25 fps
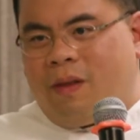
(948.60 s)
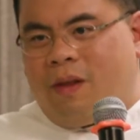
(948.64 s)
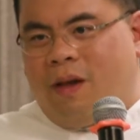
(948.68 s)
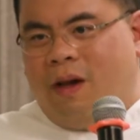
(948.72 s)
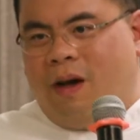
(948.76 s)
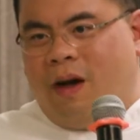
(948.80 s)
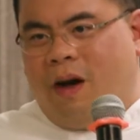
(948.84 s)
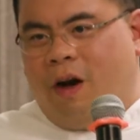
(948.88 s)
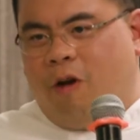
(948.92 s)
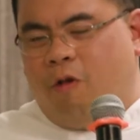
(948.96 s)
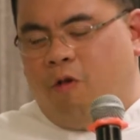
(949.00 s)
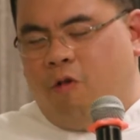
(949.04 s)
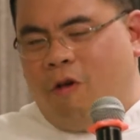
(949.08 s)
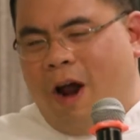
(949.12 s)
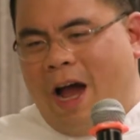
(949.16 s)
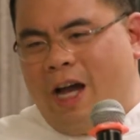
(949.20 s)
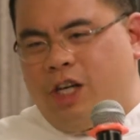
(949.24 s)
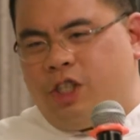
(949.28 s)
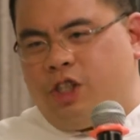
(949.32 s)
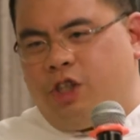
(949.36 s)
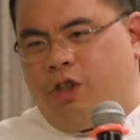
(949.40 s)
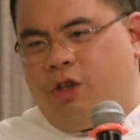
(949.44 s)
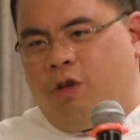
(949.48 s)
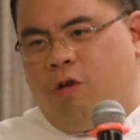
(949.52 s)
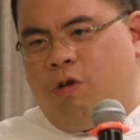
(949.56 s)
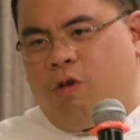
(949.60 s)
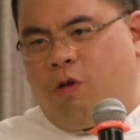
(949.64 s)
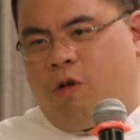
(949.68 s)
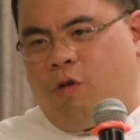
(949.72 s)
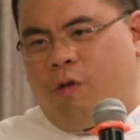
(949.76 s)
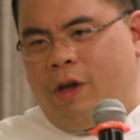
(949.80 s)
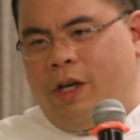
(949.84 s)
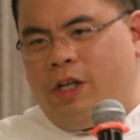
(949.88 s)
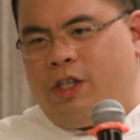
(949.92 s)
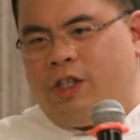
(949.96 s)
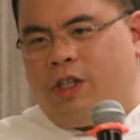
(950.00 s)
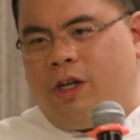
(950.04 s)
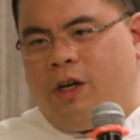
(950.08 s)
a rational
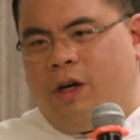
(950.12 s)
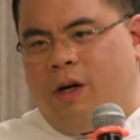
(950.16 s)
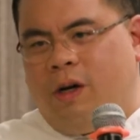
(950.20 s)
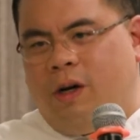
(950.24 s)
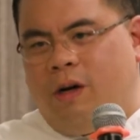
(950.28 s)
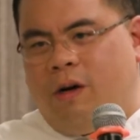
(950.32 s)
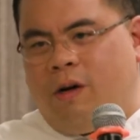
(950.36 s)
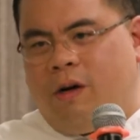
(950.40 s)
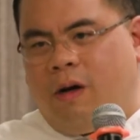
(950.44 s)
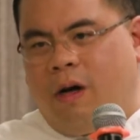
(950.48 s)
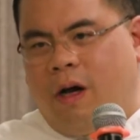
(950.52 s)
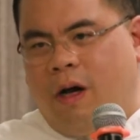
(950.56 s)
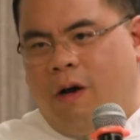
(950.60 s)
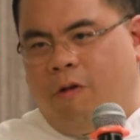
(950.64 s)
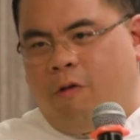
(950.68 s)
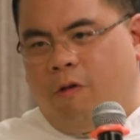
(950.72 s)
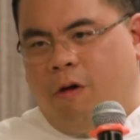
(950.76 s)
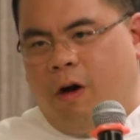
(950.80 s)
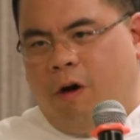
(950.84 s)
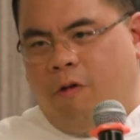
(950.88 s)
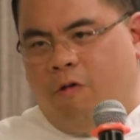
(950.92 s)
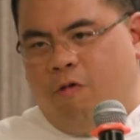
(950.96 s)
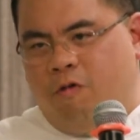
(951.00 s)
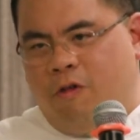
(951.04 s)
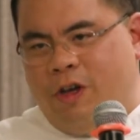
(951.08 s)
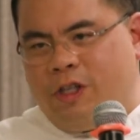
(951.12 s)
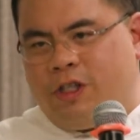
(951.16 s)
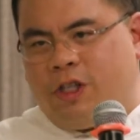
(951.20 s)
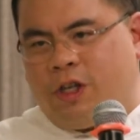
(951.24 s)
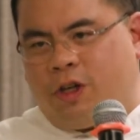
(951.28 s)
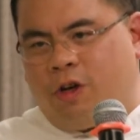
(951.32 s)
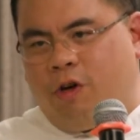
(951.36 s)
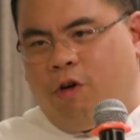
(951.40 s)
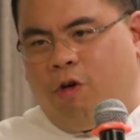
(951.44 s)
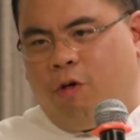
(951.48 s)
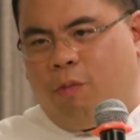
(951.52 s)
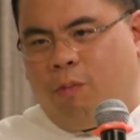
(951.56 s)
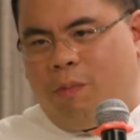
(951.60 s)
creature, a
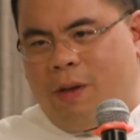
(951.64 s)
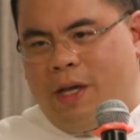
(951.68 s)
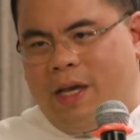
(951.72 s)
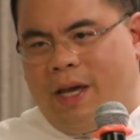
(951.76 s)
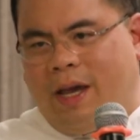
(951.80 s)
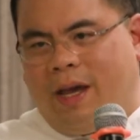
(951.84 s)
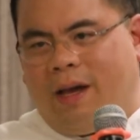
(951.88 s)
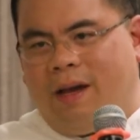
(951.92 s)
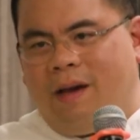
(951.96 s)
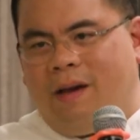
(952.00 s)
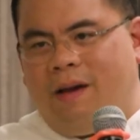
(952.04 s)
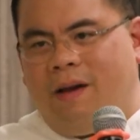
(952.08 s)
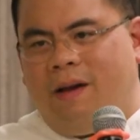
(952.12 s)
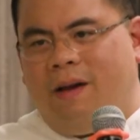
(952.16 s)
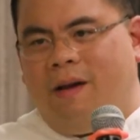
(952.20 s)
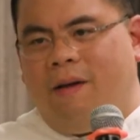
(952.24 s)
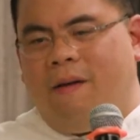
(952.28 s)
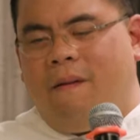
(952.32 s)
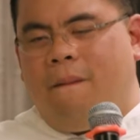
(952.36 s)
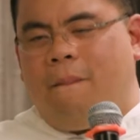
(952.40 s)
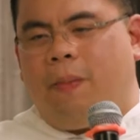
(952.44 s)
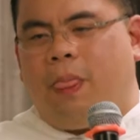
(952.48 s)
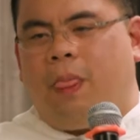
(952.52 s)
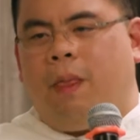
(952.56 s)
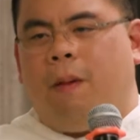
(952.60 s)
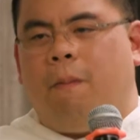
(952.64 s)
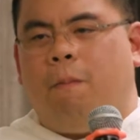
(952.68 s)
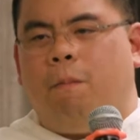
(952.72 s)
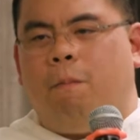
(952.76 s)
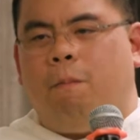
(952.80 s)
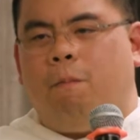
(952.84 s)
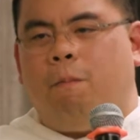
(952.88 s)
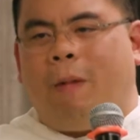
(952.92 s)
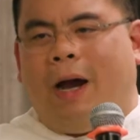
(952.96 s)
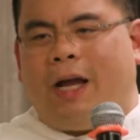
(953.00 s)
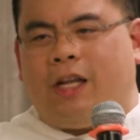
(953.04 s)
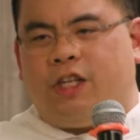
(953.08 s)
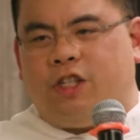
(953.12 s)
physical being,
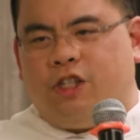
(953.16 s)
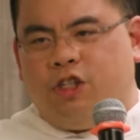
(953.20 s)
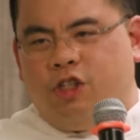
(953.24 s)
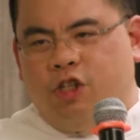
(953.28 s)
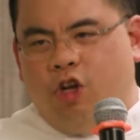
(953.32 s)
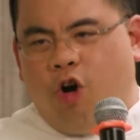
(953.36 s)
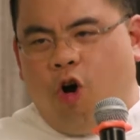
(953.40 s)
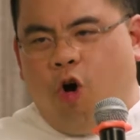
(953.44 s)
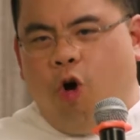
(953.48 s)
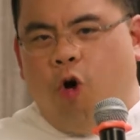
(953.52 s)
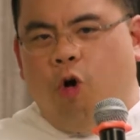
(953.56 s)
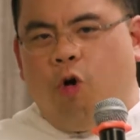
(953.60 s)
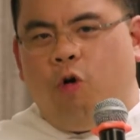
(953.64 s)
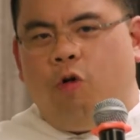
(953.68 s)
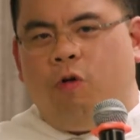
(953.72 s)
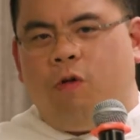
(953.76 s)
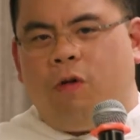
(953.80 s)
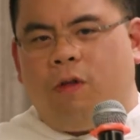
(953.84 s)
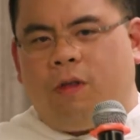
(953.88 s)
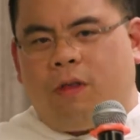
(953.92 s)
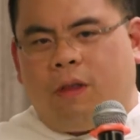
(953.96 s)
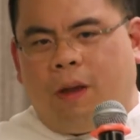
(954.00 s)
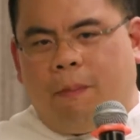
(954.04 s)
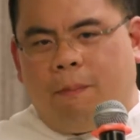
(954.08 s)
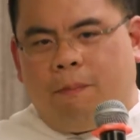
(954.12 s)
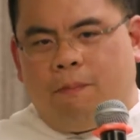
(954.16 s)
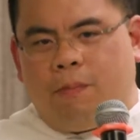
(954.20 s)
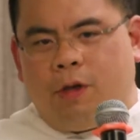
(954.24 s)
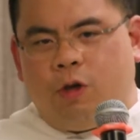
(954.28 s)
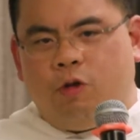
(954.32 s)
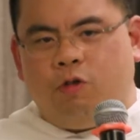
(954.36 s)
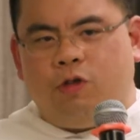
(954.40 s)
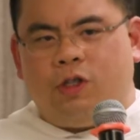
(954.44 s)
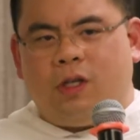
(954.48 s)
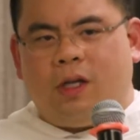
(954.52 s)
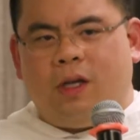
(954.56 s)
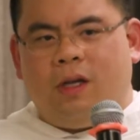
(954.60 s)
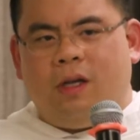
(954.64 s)
might know the
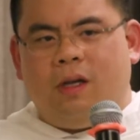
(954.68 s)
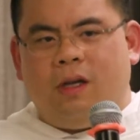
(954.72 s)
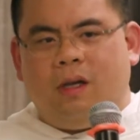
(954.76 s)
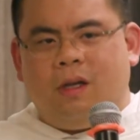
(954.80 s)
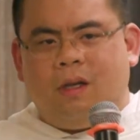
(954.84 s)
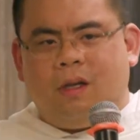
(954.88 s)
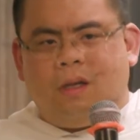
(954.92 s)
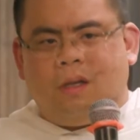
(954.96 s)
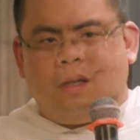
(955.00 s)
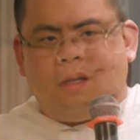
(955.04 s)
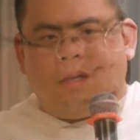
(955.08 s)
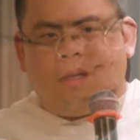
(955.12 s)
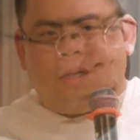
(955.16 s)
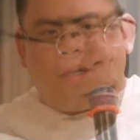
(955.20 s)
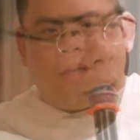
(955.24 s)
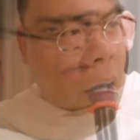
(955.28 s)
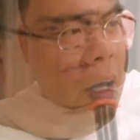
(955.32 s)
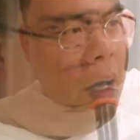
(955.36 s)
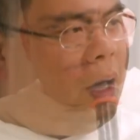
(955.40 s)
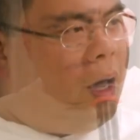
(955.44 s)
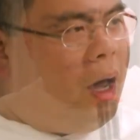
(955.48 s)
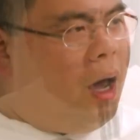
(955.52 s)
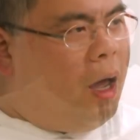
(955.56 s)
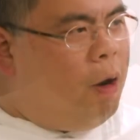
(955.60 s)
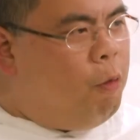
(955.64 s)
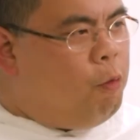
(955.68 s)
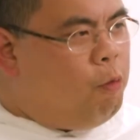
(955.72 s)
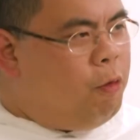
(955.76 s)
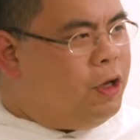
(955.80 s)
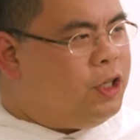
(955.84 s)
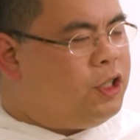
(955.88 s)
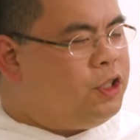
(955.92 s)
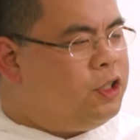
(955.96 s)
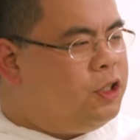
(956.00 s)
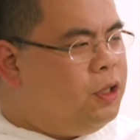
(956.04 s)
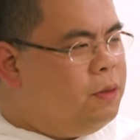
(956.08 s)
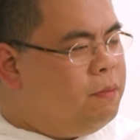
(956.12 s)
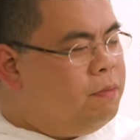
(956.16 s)
beauty and
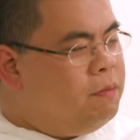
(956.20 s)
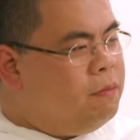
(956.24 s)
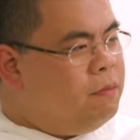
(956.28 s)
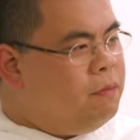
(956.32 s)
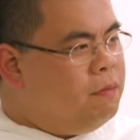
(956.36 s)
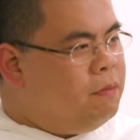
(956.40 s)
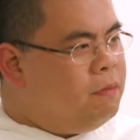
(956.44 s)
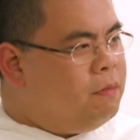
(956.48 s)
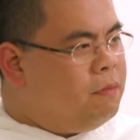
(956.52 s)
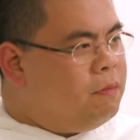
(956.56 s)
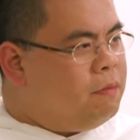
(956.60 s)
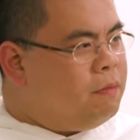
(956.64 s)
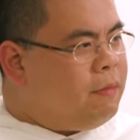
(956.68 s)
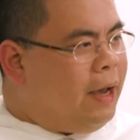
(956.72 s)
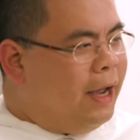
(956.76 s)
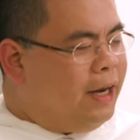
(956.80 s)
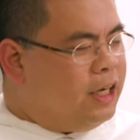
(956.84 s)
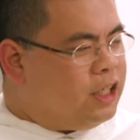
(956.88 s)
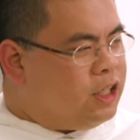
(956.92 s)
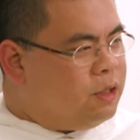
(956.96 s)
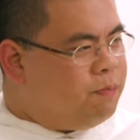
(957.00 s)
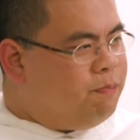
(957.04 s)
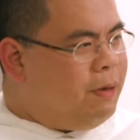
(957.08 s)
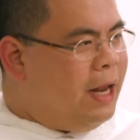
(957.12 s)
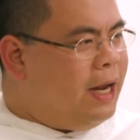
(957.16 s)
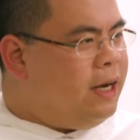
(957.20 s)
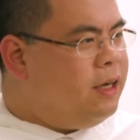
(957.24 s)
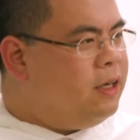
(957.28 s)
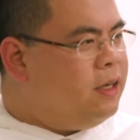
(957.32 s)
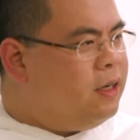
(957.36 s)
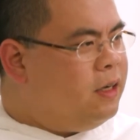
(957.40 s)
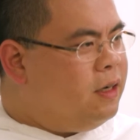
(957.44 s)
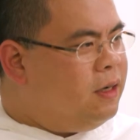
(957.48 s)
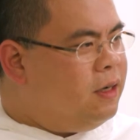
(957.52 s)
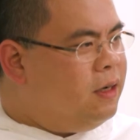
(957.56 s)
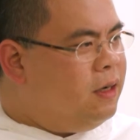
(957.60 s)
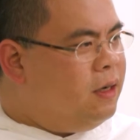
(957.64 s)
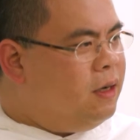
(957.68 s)
wisdom and
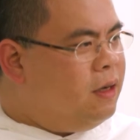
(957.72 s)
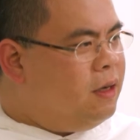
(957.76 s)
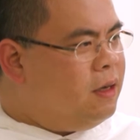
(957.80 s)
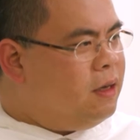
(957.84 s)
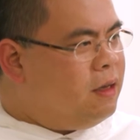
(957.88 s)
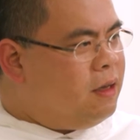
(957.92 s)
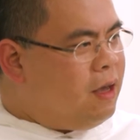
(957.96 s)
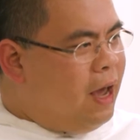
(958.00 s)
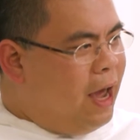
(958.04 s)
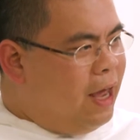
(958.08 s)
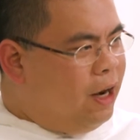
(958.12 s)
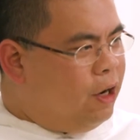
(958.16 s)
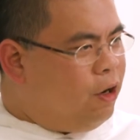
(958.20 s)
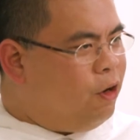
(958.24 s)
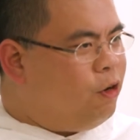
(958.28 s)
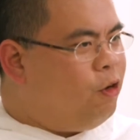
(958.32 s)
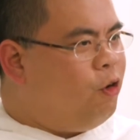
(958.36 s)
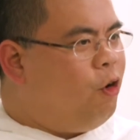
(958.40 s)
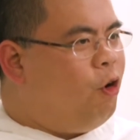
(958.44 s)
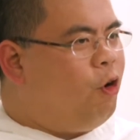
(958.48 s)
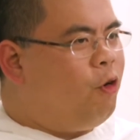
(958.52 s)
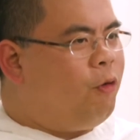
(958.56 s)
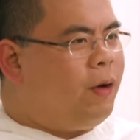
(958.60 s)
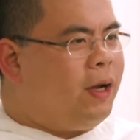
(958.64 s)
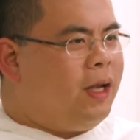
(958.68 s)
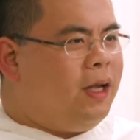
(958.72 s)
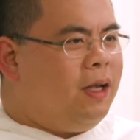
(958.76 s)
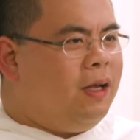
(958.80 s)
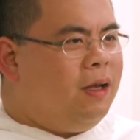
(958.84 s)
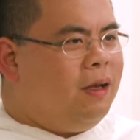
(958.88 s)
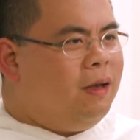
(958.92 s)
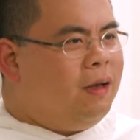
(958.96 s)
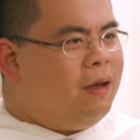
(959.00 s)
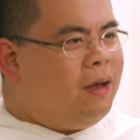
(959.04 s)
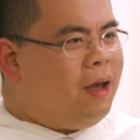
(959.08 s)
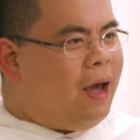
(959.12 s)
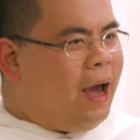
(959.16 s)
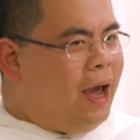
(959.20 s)
splendor and glory
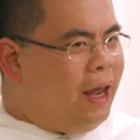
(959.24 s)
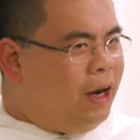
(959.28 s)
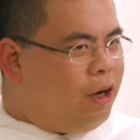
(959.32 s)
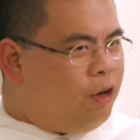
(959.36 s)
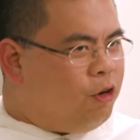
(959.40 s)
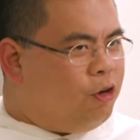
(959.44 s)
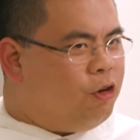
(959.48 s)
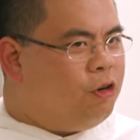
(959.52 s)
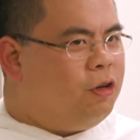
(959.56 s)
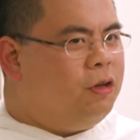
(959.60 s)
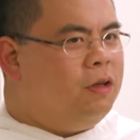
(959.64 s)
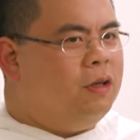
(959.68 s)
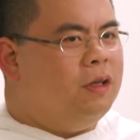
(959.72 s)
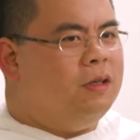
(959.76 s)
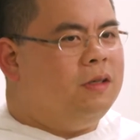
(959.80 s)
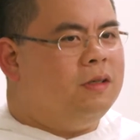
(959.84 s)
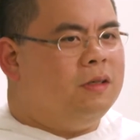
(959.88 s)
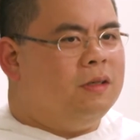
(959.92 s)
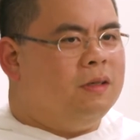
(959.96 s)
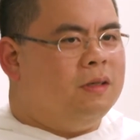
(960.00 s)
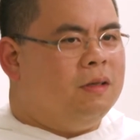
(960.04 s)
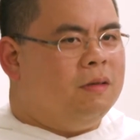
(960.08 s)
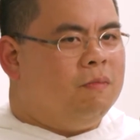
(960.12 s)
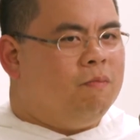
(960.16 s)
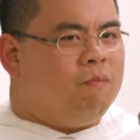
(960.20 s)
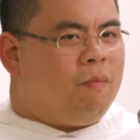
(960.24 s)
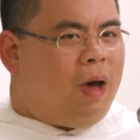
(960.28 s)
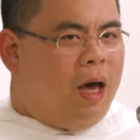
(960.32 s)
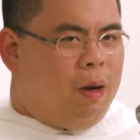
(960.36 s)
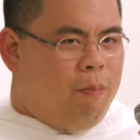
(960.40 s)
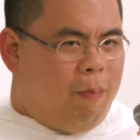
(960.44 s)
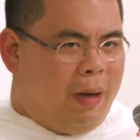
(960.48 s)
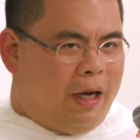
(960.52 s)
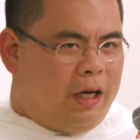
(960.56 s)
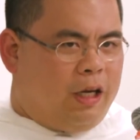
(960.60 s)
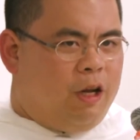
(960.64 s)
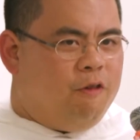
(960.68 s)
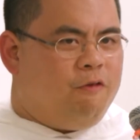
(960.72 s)
and goodness and
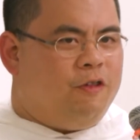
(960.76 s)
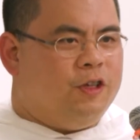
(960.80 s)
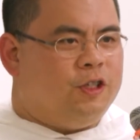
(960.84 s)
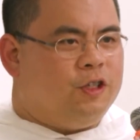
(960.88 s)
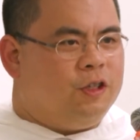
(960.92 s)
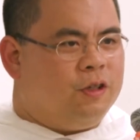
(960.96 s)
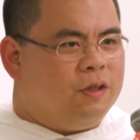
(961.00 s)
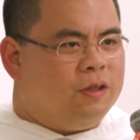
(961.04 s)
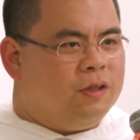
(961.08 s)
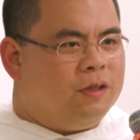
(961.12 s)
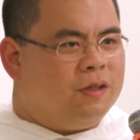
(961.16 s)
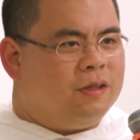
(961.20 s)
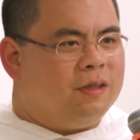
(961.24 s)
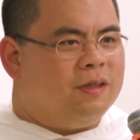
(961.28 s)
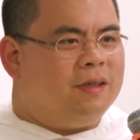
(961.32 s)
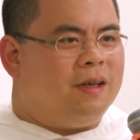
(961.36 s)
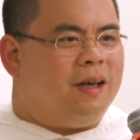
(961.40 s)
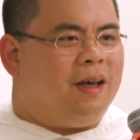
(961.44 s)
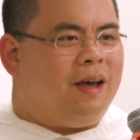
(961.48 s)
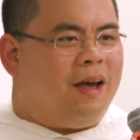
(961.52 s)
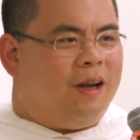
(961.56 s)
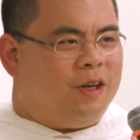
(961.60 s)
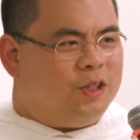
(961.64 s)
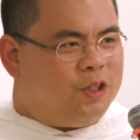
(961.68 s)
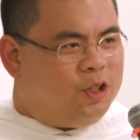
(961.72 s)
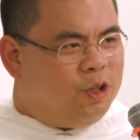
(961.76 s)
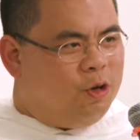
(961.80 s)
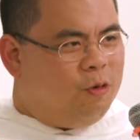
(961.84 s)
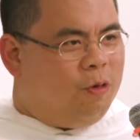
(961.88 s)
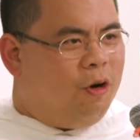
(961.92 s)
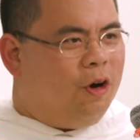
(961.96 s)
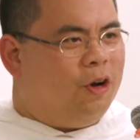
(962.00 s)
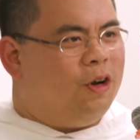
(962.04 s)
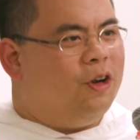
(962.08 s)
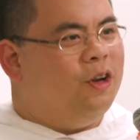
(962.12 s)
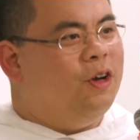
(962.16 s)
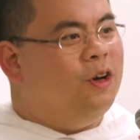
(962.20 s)
magnificence and so on